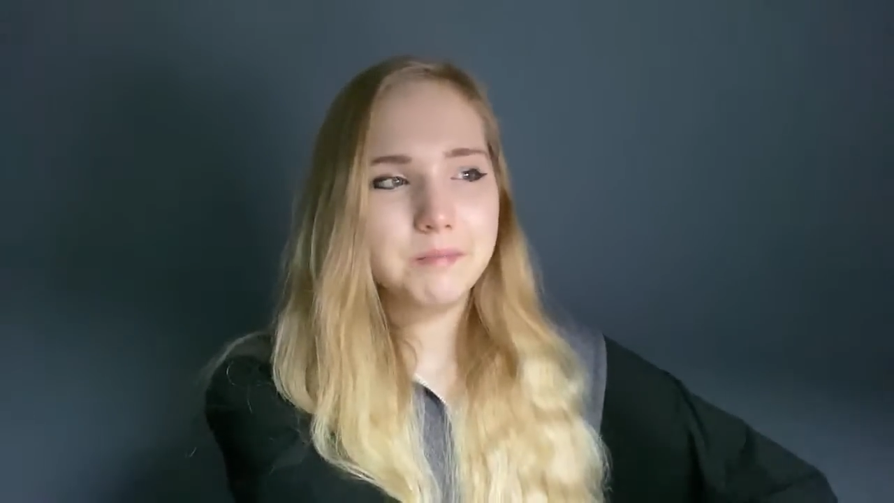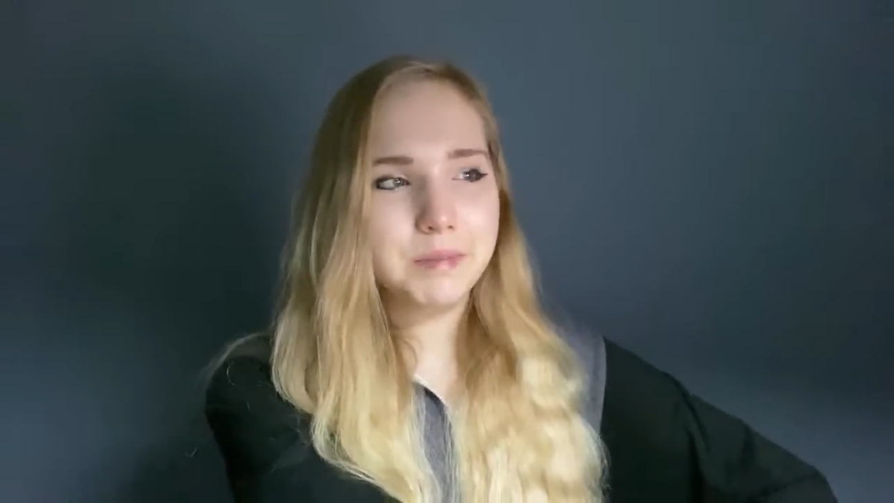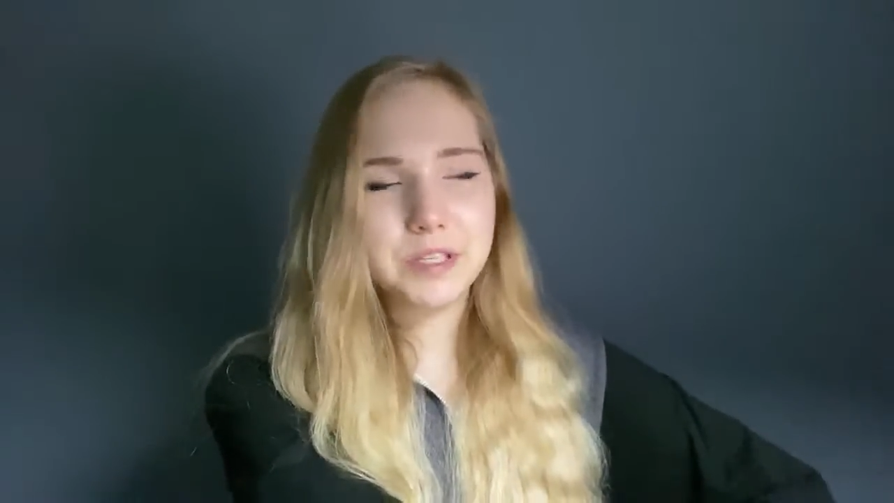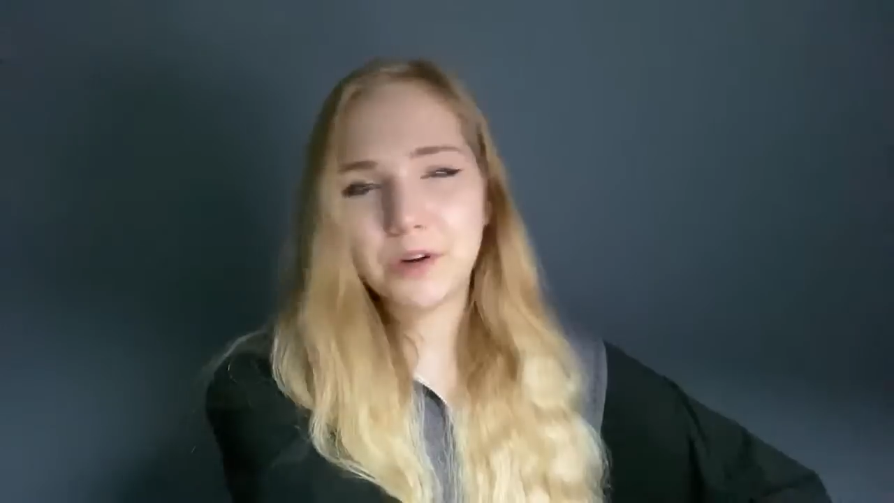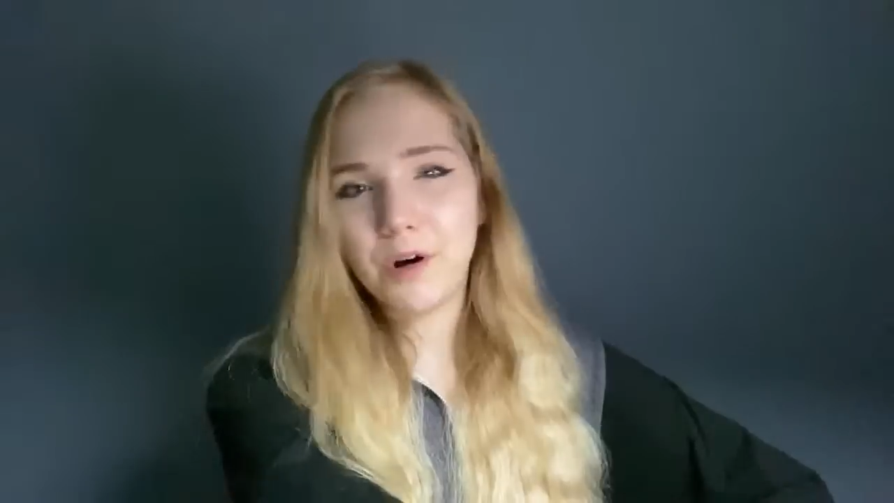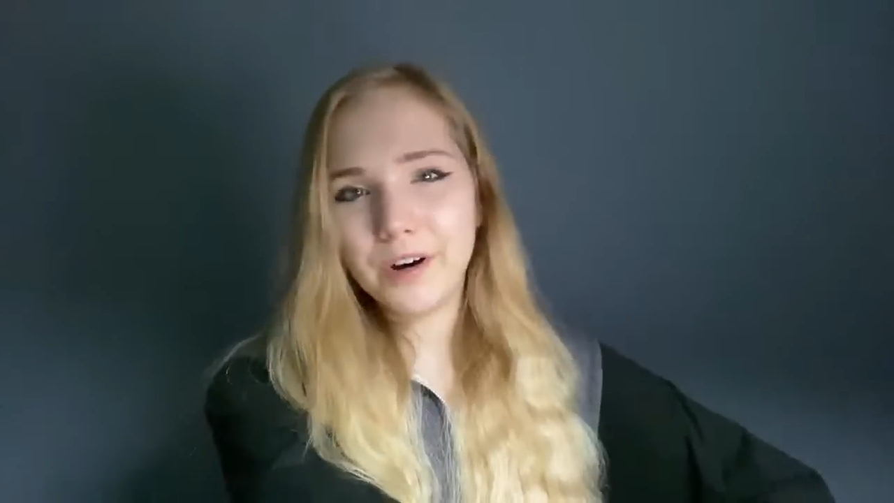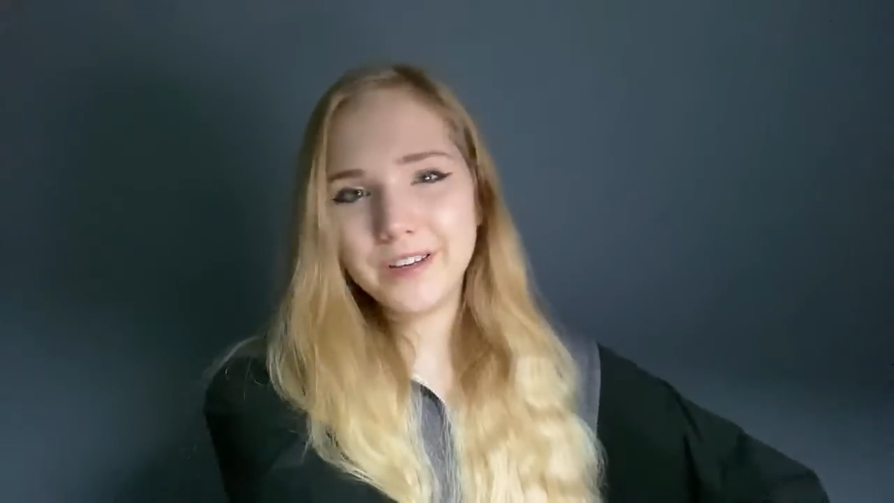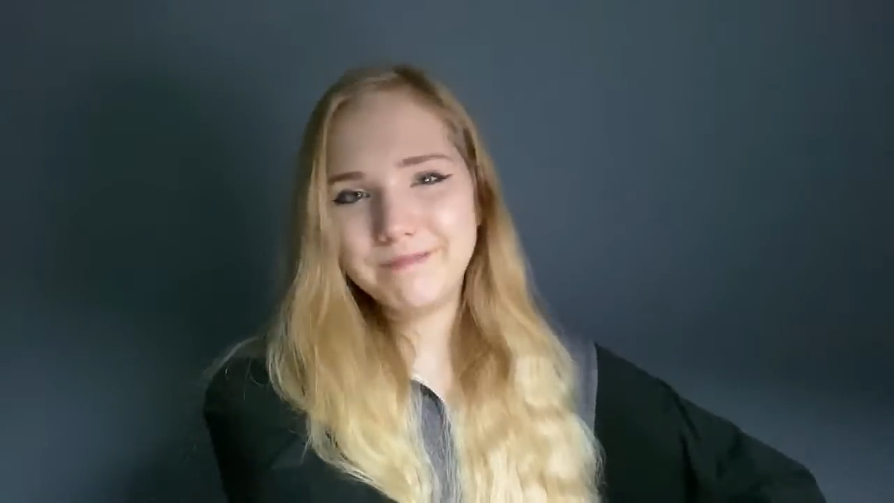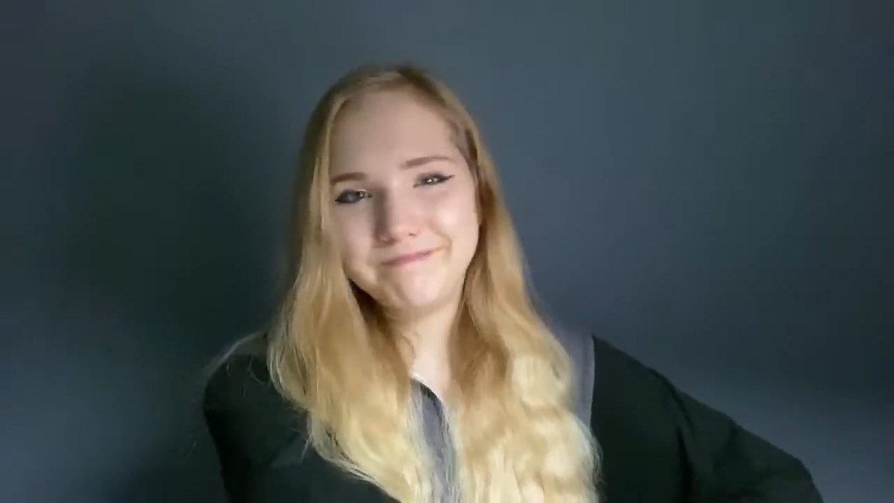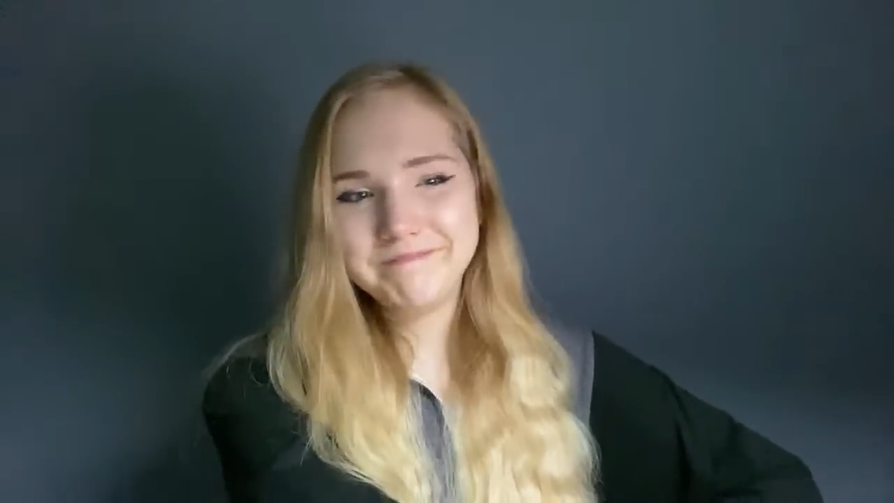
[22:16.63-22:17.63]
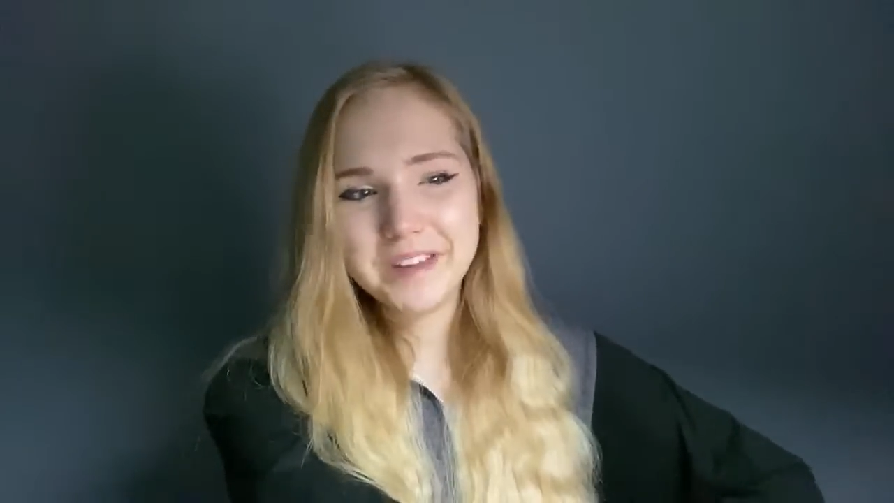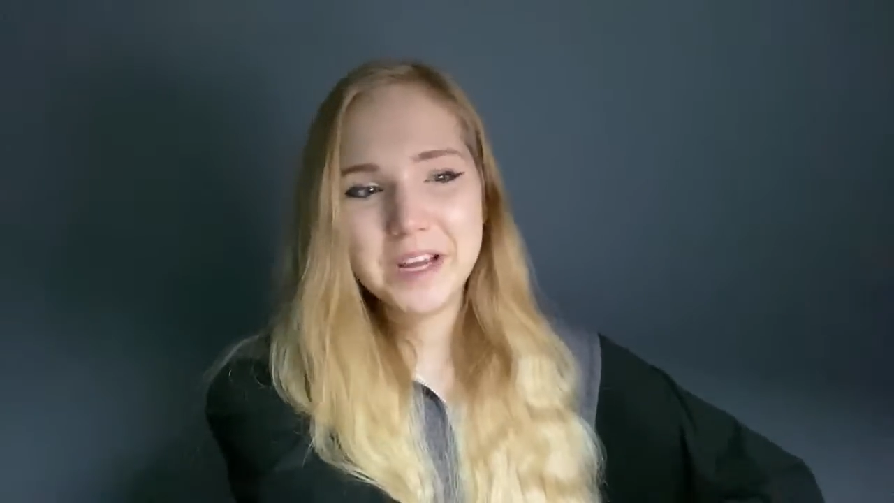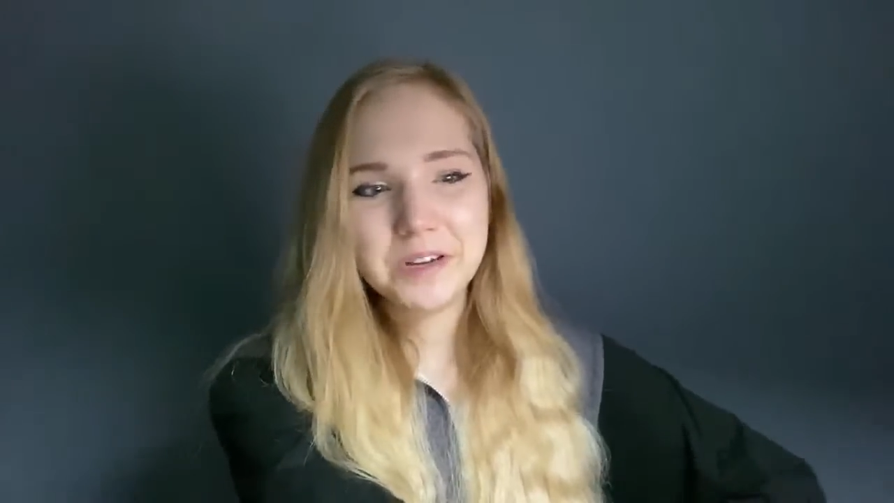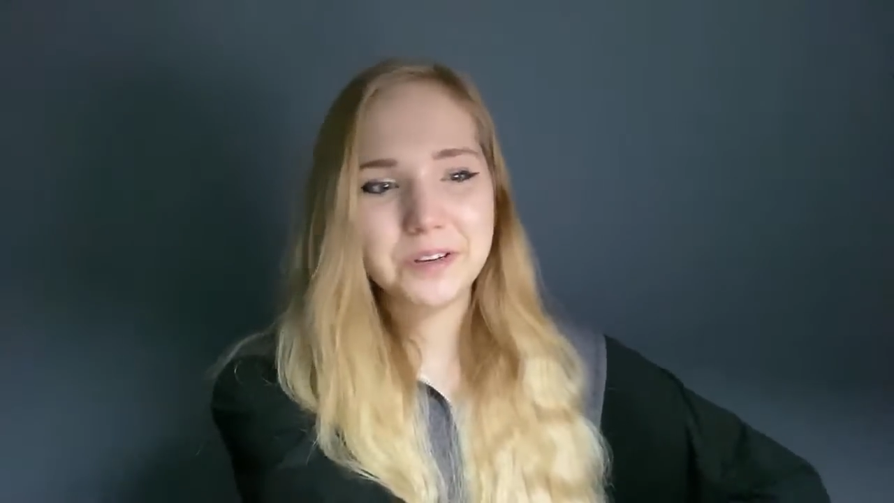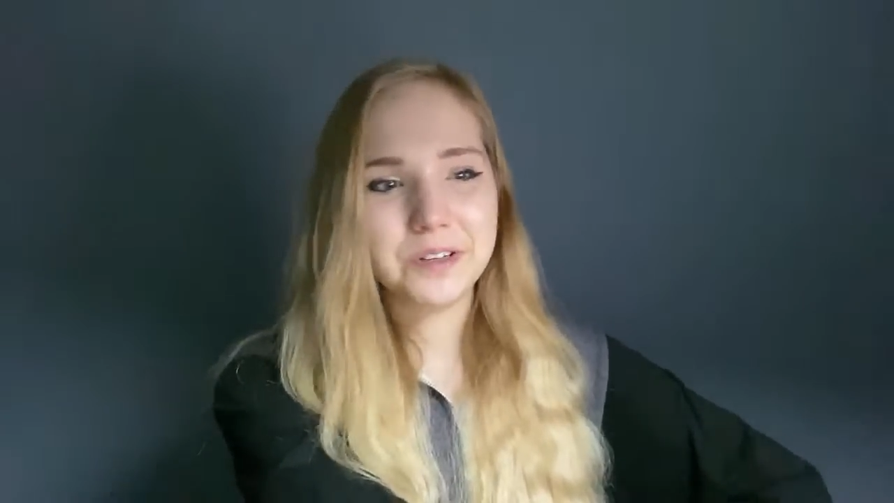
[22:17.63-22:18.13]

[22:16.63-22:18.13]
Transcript: Bitcoin, to